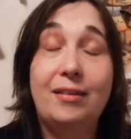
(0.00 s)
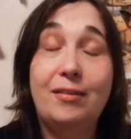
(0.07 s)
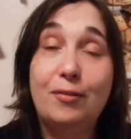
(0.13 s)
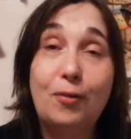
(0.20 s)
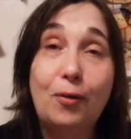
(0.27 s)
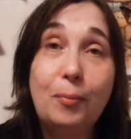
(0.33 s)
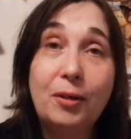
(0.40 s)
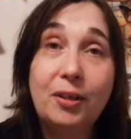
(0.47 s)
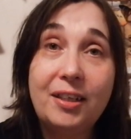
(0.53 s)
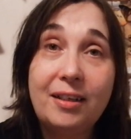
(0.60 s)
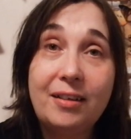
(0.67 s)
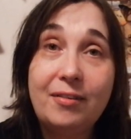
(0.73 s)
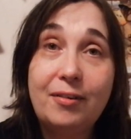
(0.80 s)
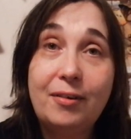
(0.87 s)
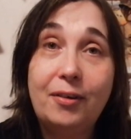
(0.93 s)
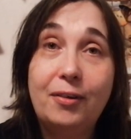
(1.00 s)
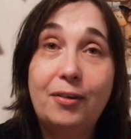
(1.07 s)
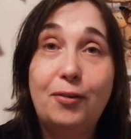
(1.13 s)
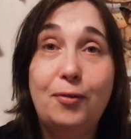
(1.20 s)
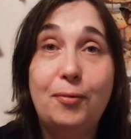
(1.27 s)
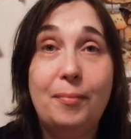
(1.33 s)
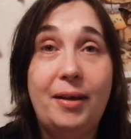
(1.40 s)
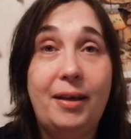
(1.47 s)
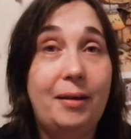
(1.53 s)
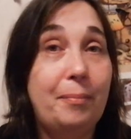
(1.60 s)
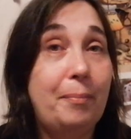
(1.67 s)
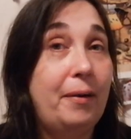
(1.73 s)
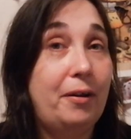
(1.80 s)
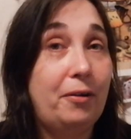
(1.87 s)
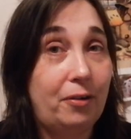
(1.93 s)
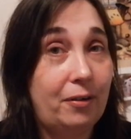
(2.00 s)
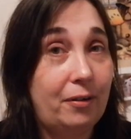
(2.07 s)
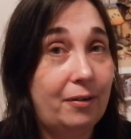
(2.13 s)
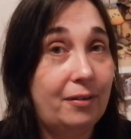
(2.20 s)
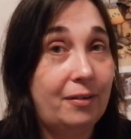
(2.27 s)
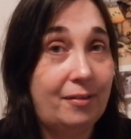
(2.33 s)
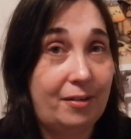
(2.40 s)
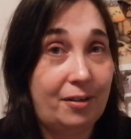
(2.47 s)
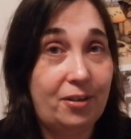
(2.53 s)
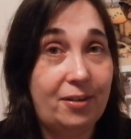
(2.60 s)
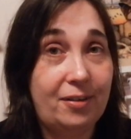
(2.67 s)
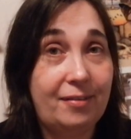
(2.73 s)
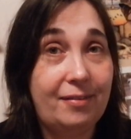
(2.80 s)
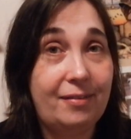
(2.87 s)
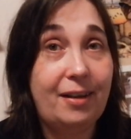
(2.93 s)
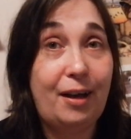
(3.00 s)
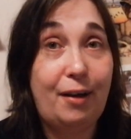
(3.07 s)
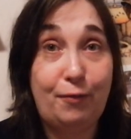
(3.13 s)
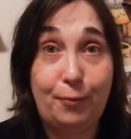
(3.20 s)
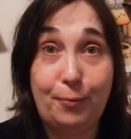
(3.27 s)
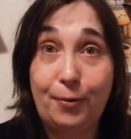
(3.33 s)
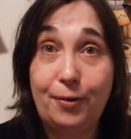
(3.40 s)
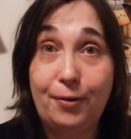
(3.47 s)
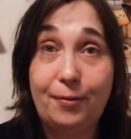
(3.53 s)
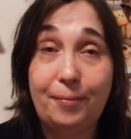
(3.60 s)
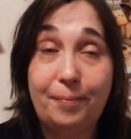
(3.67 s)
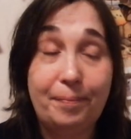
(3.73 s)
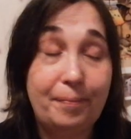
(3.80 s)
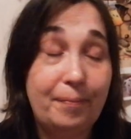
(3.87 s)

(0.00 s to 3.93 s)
it's so much easier to make better decisions afterwards.